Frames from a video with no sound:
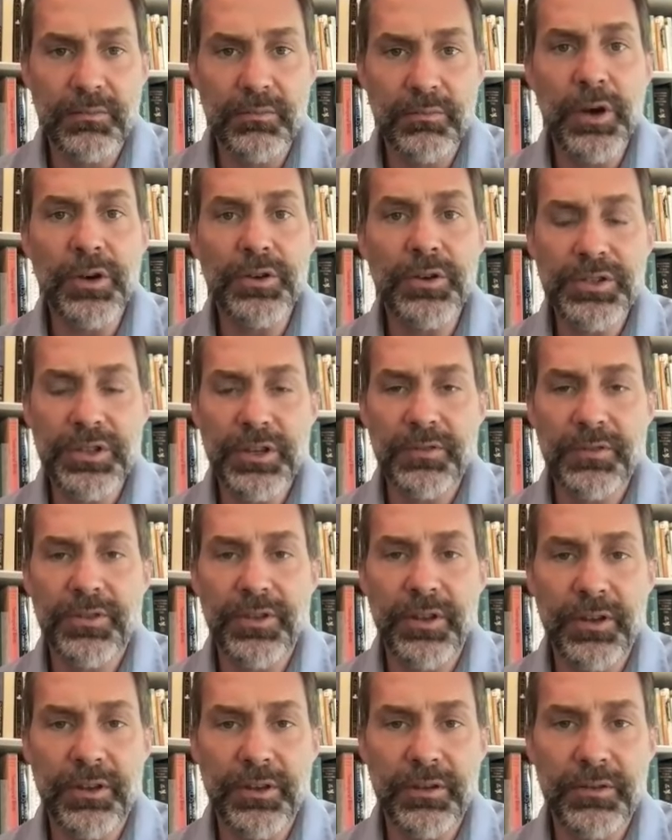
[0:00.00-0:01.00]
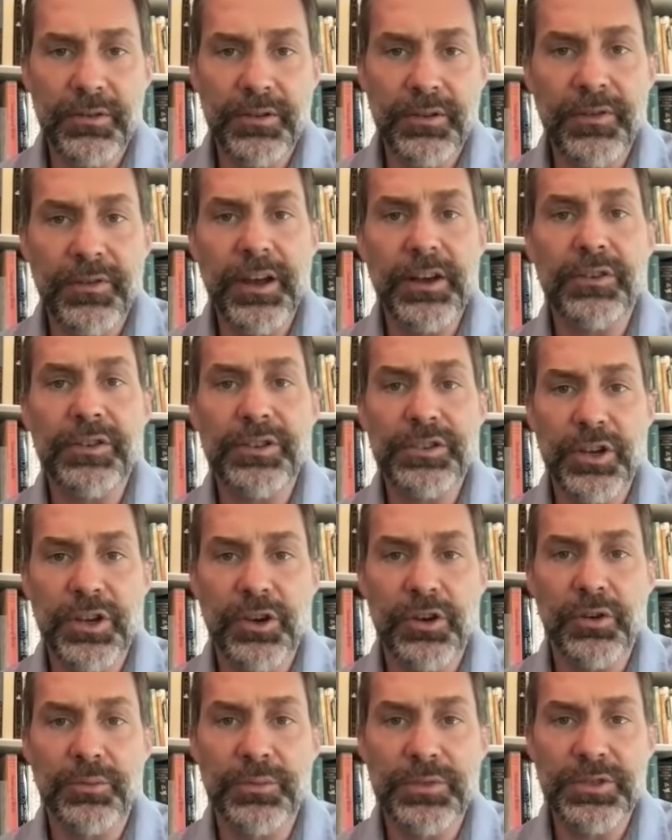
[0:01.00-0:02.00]
most of the the veterans
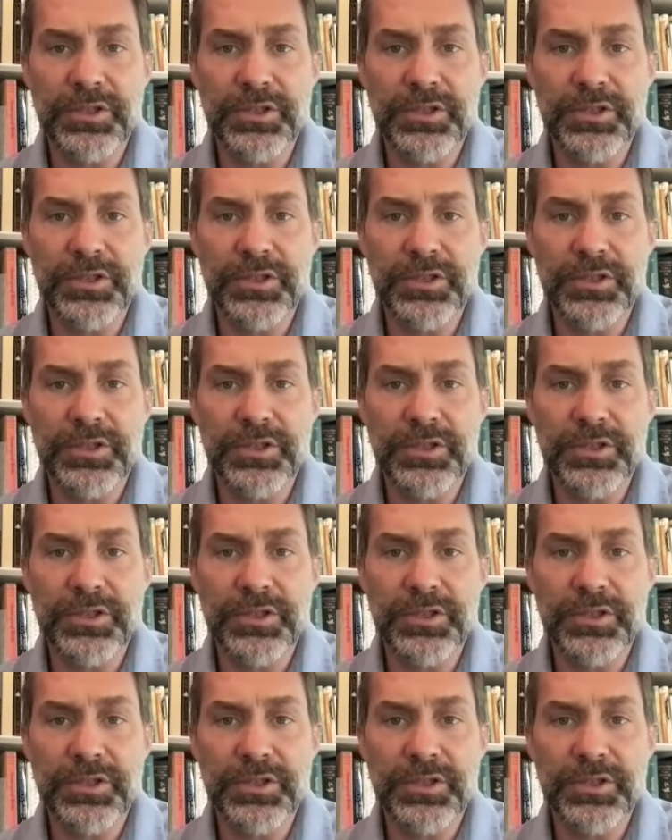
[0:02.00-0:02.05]
homes,